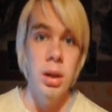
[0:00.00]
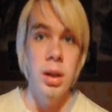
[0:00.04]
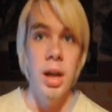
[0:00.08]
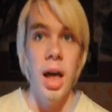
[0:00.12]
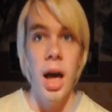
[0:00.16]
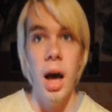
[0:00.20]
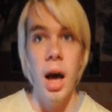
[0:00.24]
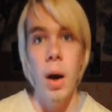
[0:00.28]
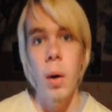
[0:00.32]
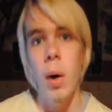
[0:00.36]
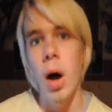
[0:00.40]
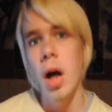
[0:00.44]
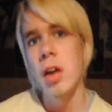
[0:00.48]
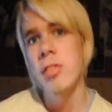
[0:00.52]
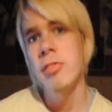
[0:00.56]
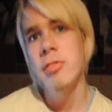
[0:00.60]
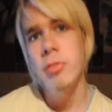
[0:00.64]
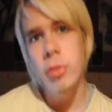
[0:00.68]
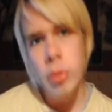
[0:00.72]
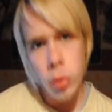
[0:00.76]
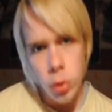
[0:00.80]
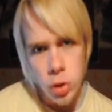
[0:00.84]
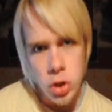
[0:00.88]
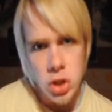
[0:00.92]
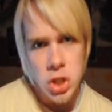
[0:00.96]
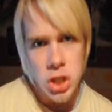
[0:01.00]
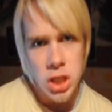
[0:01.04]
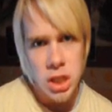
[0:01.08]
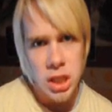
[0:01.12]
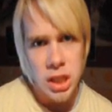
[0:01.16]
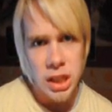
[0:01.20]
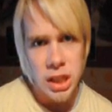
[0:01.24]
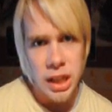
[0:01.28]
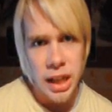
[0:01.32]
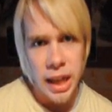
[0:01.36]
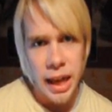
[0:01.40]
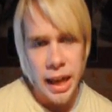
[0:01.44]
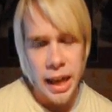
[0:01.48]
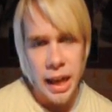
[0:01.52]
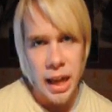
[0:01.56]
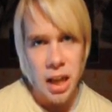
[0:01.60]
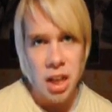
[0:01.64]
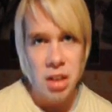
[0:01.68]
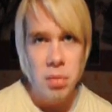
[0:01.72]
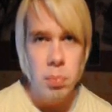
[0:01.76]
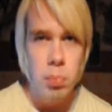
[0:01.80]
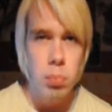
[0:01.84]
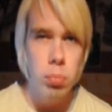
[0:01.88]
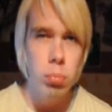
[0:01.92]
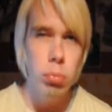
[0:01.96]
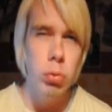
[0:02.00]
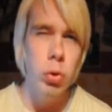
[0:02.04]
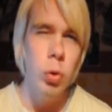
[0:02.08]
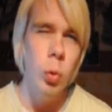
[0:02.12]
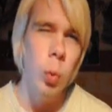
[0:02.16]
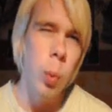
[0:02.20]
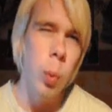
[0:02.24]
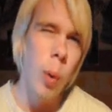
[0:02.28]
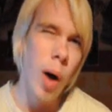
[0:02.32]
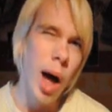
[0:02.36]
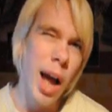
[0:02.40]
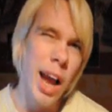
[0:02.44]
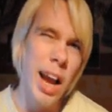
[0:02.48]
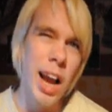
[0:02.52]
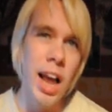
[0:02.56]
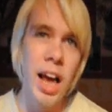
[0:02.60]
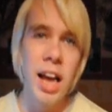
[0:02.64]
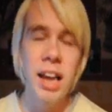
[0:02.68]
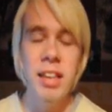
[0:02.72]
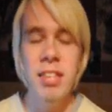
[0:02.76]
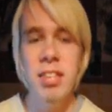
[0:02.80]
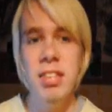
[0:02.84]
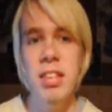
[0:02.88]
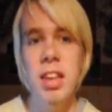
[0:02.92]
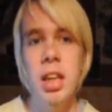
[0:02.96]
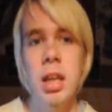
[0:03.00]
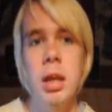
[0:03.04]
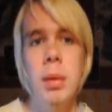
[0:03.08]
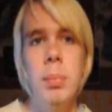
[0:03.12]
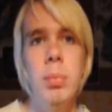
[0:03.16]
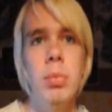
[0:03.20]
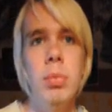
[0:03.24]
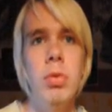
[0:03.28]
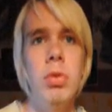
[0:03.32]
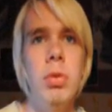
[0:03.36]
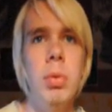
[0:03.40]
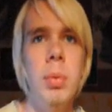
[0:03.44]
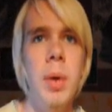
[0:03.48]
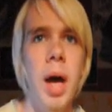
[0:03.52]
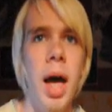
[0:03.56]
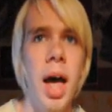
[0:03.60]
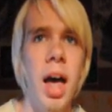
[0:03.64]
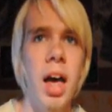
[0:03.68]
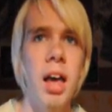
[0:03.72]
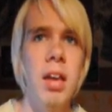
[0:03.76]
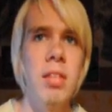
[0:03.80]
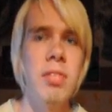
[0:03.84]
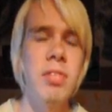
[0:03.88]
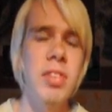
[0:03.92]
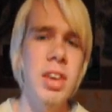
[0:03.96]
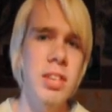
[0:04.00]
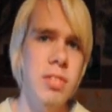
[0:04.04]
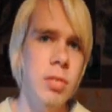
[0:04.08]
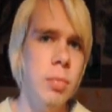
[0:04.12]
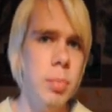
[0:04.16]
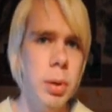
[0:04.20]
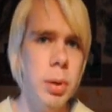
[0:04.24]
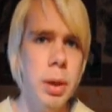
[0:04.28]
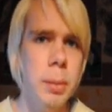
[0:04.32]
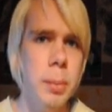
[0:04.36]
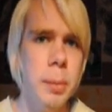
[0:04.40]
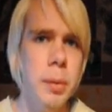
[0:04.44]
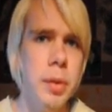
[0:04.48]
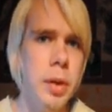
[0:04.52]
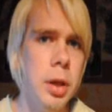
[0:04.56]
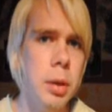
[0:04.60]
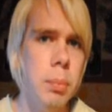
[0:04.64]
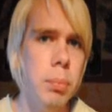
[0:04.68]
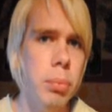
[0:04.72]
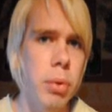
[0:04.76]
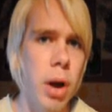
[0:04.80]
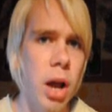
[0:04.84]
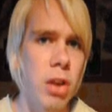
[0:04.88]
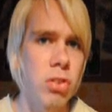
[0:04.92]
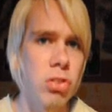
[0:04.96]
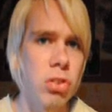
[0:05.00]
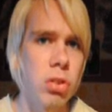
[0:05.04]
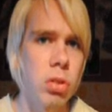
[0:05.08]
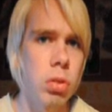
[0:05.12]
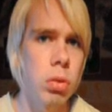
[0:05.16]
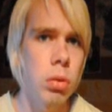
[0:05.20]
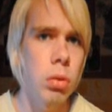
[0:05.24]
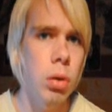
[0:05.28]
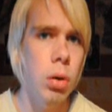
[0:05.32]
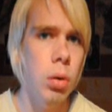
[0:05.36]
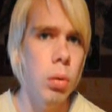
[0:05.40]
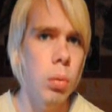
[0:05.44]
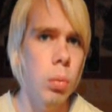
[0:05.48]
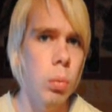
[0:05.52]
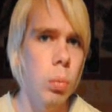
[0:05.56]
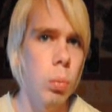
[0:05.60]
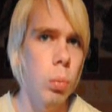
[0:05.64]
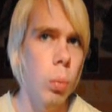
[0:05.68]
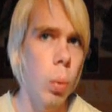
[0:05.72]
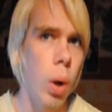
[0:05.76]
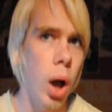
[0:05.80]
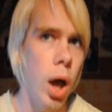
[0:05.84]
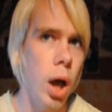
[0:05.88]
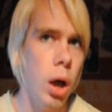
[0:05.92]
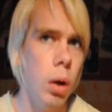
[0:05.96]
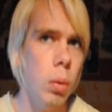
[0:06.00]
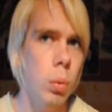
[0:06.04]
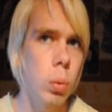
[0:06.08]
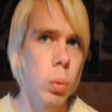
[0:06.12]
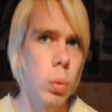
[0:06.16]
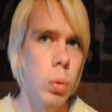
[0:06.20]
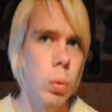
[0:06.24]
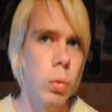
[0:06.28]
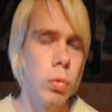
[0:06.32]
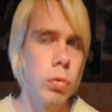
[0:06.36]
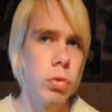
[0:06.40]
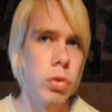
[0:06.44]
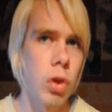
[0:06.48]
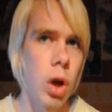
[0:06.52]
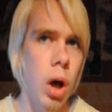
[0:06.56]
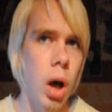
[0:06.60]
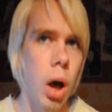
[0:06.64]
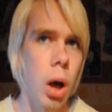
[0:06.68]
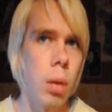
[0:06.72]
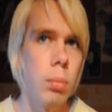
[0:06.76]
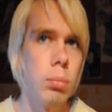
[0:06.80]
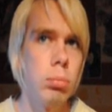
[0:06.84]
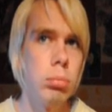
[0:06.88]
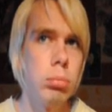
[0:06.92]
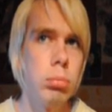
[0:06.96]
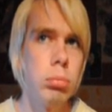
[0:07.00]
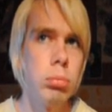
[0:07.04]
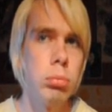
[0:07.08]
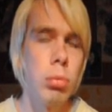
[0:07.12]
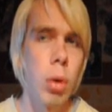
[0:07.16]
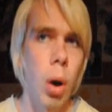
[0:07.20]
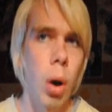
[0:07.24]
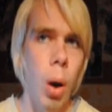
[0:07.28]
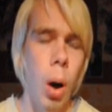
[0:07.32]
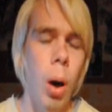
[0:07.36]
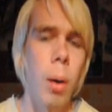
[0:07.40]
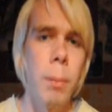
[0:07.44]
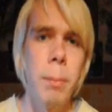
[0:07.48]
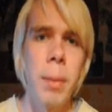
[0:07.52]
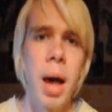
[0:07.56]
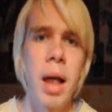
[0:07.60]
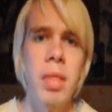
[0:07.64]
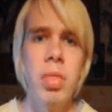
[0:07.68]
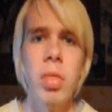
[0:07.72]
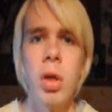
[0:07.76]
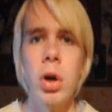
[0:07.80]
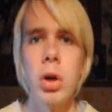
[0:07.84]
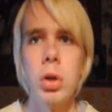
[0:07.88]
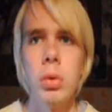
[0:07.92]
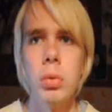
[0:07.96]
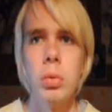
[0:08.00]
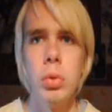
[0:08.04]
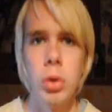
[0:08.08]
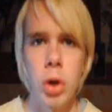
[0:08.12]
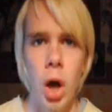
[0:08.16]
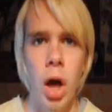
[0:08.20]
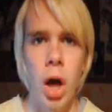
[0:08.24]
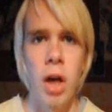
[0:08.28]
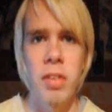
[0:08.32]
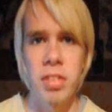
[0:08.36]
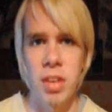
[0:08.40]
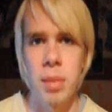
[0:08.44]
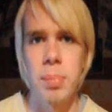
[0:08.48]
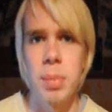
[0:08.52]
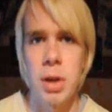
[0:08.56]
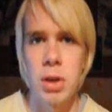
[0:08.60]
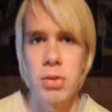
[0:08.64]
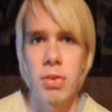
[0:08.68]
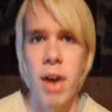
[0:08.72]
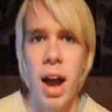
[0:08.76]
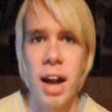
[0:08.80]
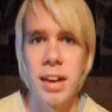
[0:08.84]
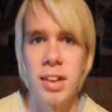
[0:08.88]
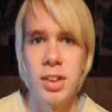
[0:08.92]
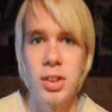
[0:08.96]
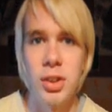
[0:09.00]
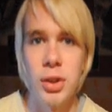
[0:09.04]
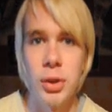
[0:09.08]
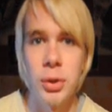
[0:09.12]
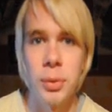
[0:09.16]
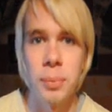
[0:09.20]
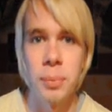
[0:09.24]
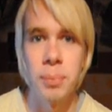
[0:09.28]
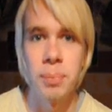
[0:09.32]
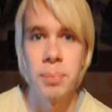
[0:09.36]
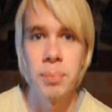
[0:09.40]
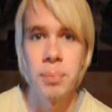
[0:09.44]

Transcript: Now, unfortunately, Twilight seems to have given people the impression that werewolves are hot men that girls can be attracted to.